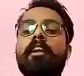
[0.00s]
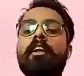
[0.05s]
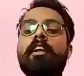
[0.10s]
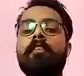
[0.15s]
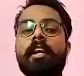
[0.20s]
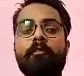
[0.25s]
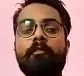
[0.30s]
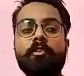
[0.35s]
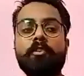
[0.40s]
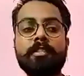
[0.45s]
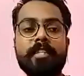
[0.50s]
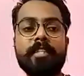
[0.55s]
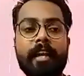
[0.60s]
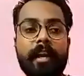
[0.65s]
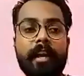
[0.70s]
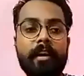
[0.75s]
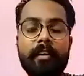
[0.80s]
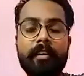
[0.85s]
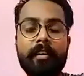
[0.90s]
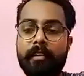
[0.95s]
when I was in
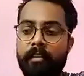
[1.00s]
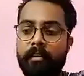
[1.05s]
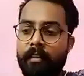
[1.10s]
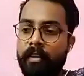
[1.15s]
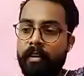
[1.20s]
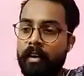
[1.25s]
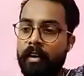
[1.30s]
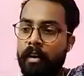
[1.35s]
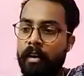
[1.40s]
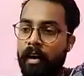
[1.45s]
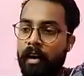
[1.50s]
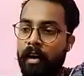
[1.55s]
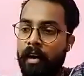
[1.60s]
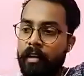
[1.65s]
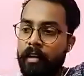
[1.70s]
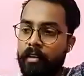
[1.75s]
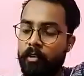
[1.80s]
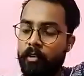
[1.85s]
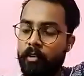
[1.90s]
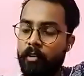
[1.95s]
second year, I
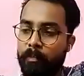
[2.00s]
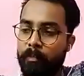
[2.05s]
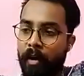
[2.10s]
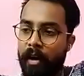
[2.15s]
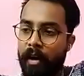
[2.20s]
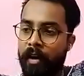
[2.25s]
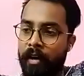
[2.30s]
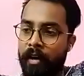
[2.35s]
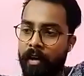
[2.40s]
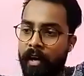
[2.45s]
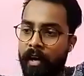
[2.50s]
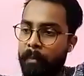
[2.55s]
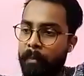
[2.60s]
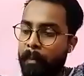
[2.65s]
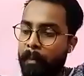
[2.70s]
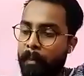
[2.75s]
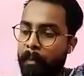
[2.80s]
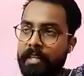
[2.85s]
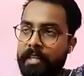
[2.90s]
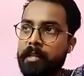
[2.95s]

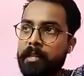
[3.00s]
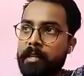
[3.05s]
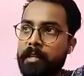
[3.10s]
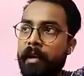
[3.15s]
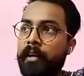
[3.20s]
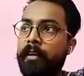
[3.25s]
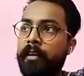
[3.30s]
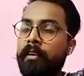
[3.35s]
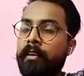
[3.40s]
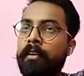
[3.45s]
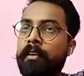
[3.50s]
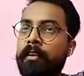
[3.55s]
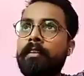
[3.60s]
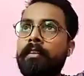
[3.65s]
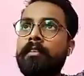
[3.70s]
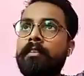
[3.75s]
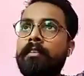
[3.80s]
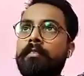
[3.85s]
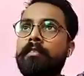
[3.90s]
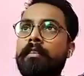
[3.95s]
participated in
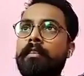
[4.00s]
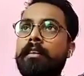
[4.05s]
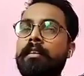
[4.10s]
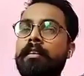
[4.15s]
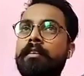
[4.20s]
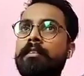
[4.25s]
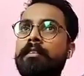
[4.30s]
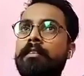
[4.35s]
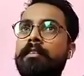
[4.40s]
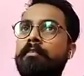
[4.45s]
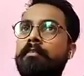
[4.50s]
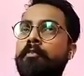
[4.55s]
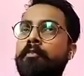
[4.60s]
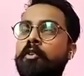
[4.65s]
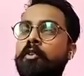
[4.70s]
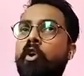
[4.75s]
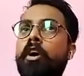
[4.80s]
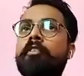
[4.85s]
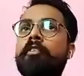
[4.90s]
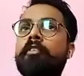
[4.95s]
a
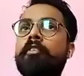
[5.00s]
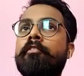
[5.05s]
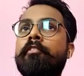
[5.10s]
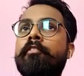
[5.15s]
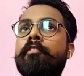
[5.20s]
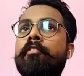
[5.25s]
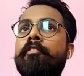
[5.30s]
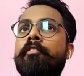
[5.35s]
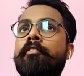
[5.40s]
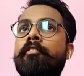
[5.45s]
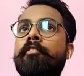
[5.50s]
photography competition.